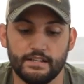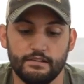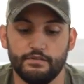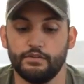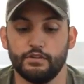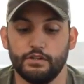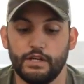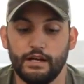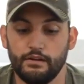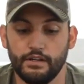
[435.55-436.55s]
Like if you're
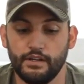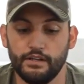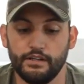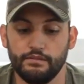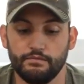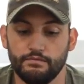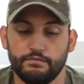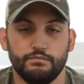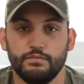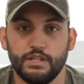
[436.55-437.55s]
out hunting
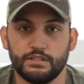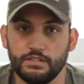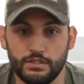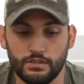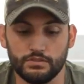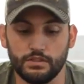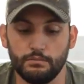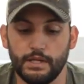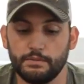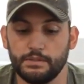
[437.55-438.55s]
and next thing you know
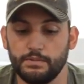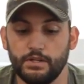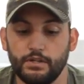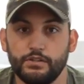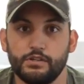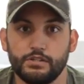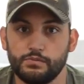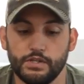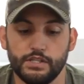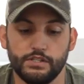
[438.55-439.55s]
something pops up 100 yards
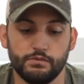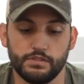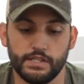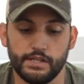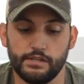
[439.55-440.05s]
away and you want to take